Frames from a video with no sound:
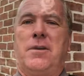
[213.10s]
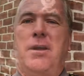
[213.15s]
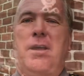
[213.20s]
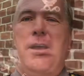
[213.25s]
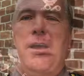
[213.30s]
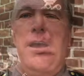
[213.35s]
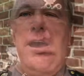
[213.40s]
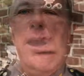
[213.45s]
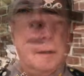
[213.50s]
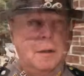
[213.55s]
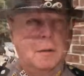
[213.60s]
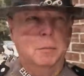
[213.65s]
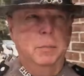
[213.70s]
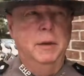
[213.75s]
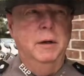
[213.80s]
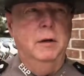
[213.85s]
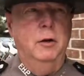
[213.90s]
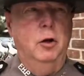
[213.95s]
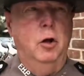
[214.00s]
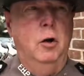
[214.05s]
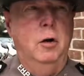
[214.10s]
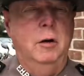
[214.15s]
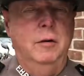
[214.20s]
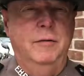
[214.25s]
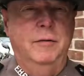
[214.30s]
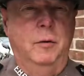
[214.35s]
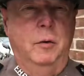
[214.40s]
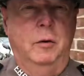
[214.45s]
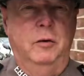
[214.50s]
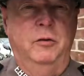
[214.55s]
Well, I had been in law
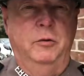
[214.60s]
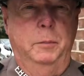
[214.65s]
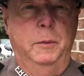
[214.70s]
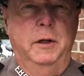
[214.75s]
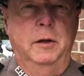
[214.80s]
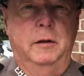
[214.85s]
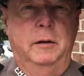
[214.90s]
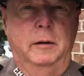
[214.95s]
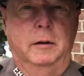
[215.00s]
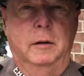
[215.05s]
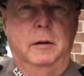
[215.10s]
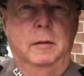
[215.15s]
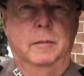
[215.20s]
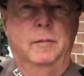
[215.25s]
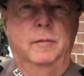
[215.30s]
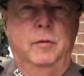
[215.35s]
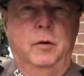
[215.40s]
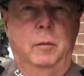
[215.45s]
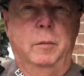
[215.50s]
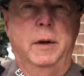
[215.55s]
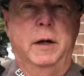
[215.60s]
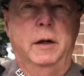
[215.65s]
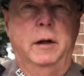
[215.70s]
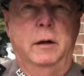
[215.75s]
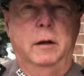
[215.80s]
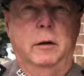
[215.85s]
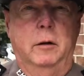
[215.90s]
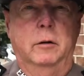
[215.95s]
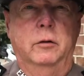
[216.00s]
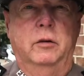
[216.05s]
enforcement for
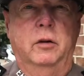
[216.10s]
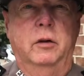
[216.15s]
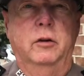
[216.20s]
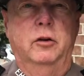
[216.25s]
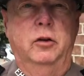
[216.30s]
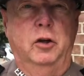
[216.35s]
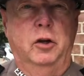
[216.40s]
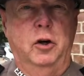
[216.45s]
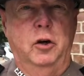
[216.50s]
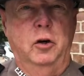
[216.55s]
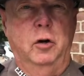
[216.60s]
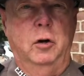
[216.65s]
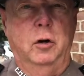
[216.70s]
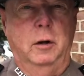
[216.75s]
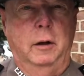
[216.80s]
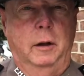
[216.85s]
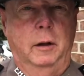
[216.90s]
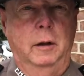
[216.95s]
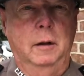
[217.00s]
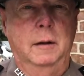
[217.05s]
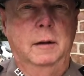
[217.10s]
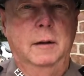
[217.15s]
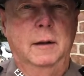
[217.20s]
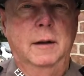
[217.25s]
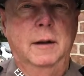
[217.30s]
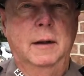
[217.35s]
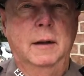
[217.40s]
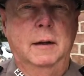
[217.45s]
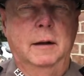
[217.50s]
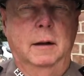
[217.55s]
many years in security.
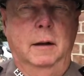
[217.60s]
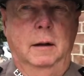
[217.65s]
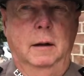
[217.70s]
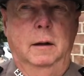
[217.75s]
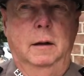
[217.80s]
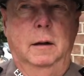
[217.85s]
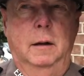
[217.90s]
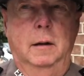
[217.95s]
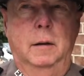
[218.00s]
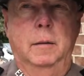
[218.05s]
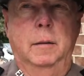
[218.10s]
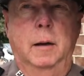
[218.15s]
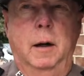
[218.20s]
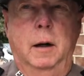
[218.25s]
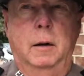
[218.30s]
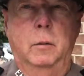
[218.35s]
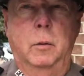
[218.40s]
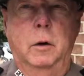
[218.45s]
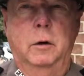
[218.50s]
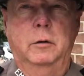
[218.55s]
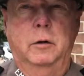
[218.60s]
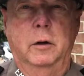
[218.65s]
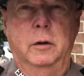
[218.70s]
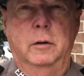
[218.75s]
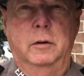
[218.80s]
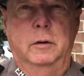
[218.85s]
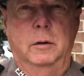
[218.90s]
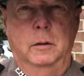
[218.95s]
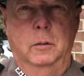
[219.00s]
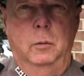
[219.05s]
I worked
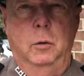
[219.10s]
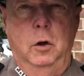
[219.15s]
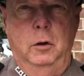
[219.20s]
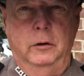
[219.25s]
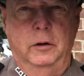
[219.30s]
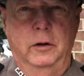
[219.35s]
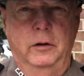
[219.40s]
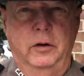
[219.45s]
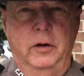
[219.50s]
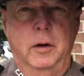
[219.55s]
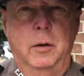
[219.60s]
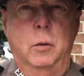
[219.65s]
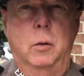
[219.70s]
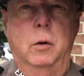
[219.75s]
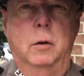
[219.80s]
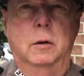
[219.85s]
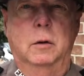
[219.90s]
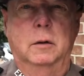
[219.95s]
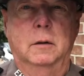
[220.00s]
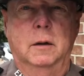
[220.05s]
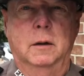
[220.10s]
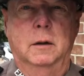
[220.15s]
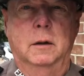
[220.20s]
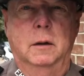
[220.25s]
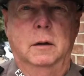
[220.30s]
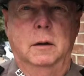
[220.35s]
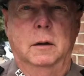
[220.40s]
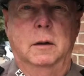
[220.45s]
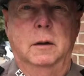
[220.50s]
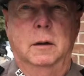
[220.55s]
at Walt Disney World.
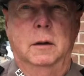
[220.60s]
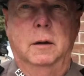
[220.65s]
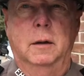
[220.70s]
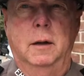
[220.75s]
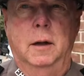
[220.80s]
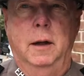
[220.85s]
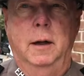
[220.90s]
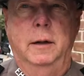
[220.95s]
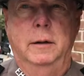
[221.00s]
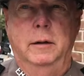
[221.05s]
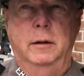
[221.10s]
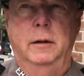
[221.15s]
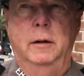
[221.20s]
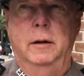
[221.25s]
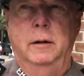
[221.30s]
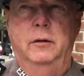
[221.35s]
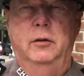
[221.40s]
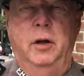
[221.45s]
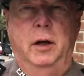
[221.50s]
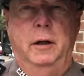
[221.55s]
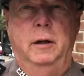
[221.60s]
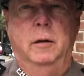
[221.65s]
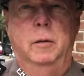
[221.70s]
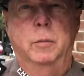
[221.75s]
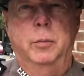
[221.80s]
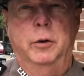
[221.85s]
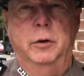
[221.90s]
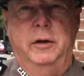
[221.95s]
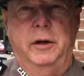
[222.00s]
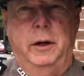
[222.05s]
I did
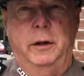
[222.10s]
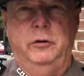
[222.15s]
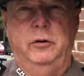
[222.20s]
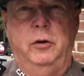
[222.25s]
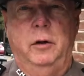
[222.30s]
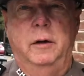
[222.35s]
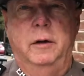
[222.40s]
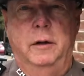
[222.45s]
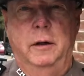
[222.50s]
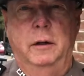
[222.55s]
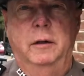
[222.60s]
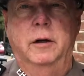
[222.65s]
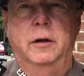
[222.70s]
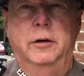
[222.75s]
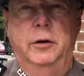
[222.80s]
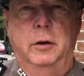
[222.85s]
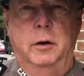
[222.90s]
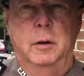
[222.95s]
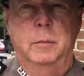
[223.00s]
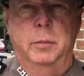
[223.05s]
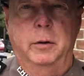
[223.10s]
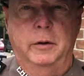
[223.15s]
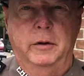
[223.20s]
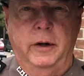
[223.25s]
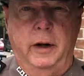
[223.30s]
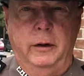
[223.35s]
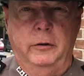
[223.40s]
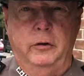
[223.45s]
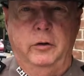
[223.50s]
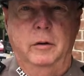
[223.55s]
executive protection and dignitary
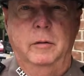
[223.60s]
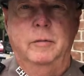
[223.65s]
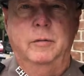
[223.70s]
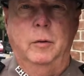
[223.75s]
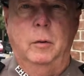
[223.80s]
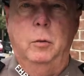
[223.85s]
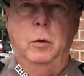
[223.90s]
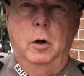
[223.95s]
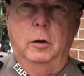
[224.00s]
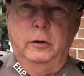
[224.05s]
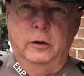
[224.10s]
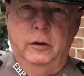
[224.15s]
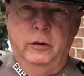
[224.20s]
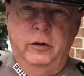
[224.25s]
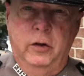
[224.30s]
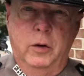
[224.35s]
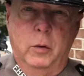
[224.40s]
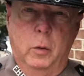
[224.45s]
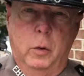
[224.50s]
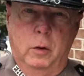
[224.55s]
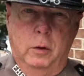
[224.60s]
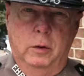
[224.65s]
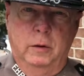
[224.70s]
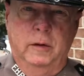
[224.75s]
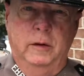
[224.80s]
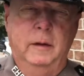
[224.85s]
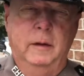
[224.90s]
protection for Walt Disney World.